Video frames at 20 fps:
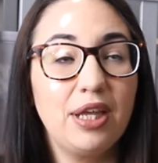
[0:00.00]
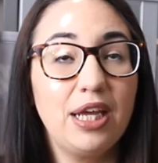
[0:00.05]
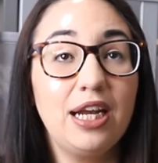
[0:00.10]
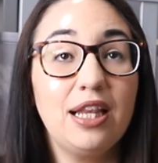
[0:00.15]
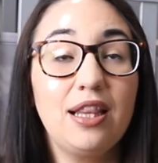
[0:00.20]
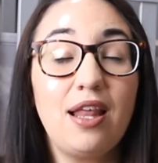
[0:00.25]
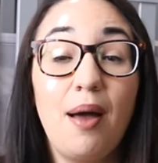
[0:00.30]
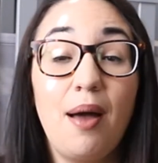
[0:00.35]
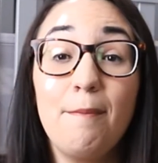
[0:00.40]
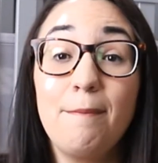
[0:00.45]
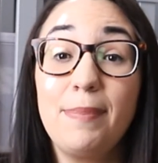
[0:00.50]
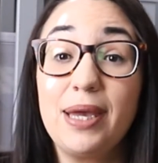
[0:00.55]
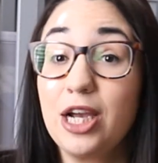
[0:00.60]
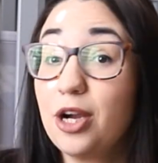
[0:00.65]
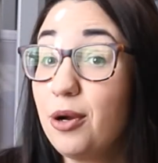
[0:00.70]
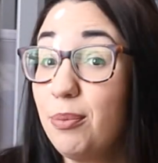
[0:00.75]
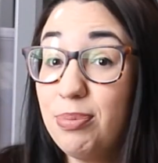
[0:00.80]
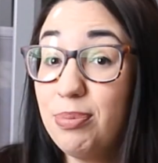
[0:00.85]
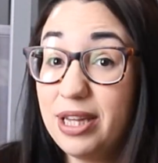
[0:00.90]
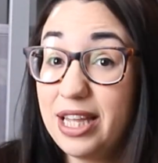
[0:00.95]
a lot
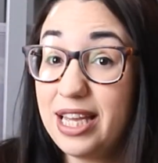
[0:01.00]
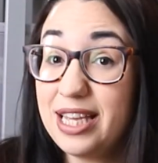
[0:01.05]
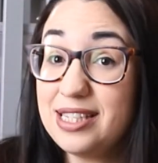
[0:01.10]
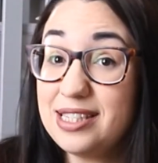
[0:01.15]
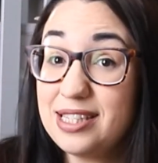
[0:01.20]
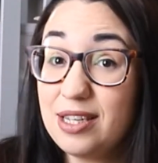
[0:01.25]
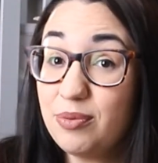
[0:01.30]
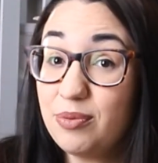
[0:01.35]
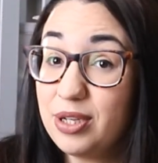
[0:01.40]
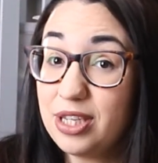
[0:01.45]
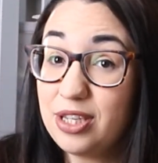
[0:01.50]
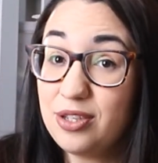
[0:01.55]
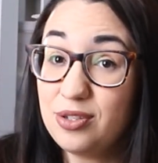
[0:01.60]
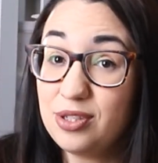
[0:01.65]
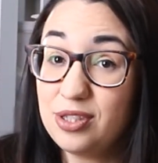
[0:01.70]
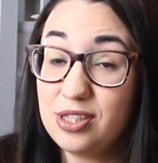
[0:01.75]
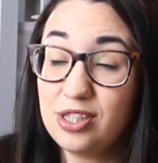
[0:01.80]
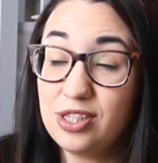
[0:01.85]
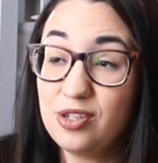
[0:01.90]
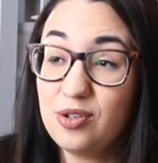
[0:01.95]
bigger place than we
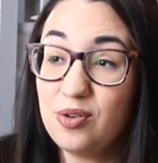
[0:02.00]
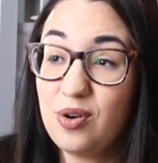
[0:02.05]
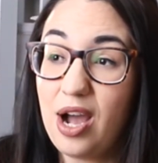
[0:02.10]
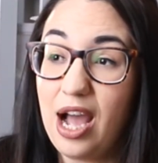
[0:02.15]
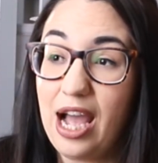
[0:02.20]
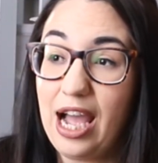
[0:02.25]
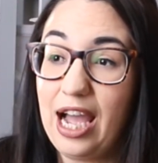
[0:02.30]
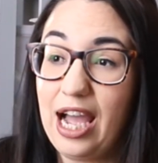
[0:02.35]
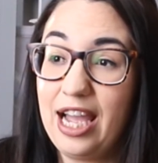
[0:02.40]
used to.